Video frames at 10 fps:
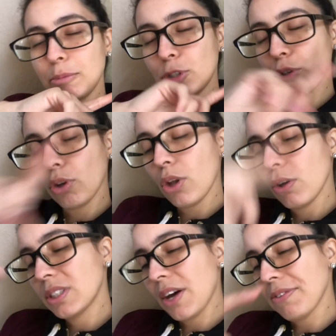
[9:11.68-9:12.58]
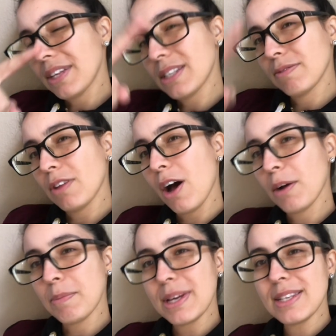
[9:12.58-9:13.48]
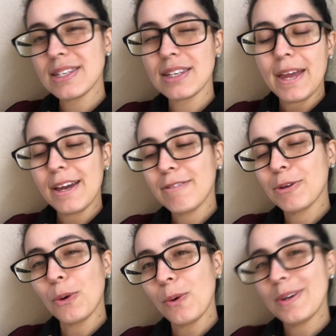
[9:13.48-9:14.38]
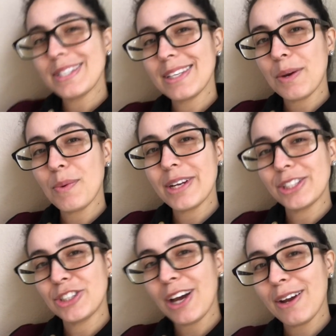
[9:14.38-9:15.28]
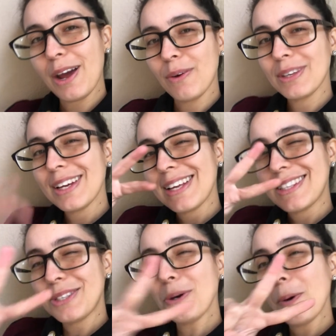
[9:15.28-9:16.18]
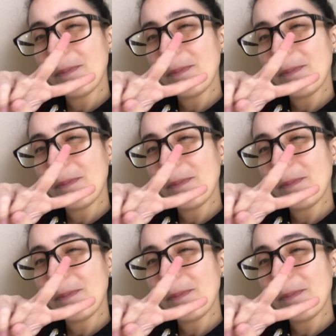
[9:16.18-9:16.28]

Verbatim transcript: to close out this Vlogmas, and of course I want to shout out 2